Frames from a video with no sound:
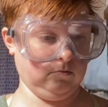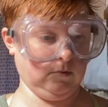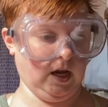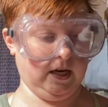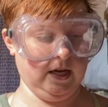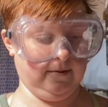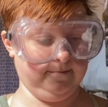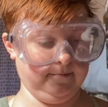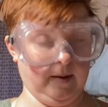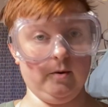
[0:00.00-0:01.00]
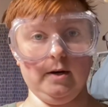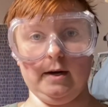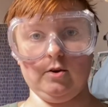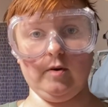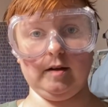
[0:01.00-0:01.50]
I did. I put it on
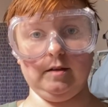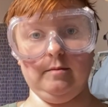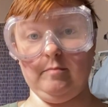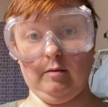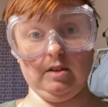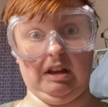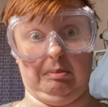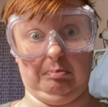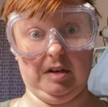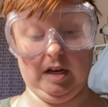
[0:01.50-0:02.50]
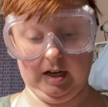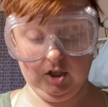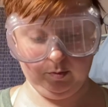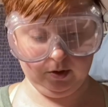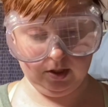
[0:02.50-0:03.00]
correctly. I was like, did I
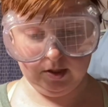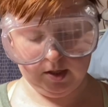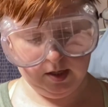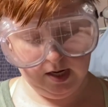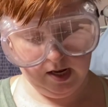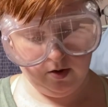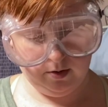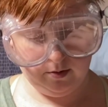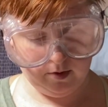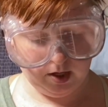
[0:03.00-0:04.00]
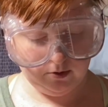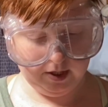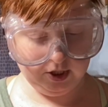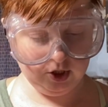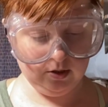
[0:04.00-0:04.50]
just put this knee going the wrong
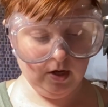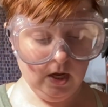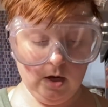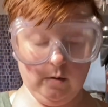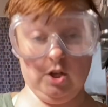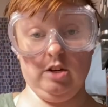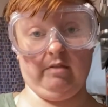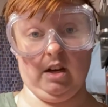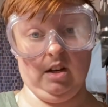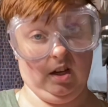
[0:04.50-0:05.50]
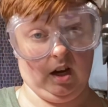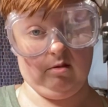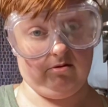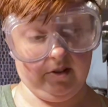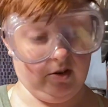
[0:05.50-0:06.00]
direction? Which if I did, I
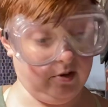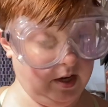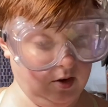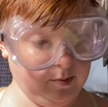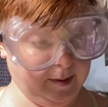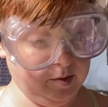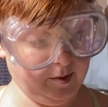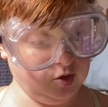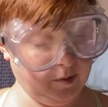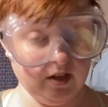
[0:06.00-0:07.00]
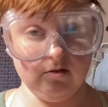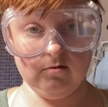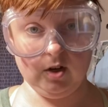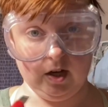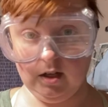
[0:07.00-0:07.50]
would figure it out. Probably by
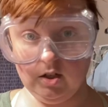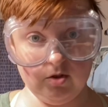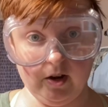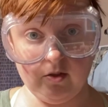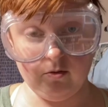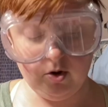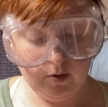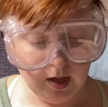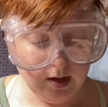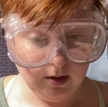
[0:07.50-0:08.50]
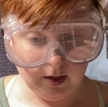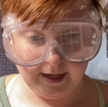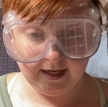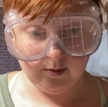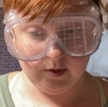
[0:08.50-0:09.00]
cutting straight through like I
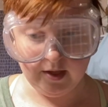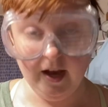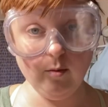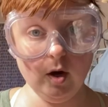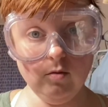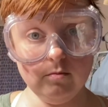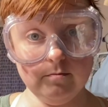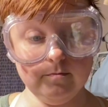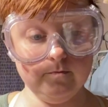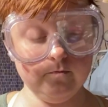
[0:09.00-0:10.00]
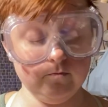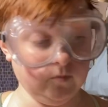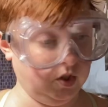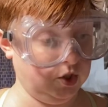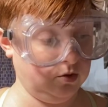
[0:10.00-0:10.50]
did with the elbow.
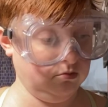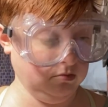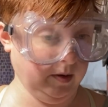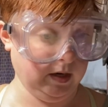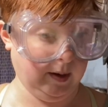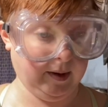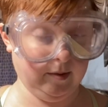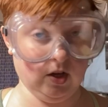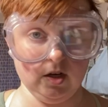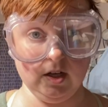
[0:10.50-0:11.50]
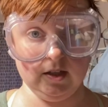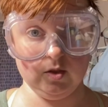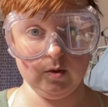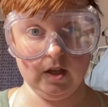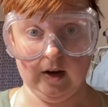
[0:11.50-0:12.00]
Which, I mean, I probably could have done this
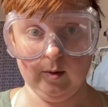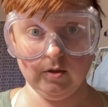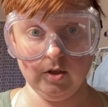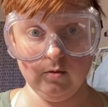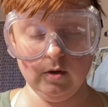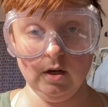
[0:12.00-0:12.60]
with the elbow too.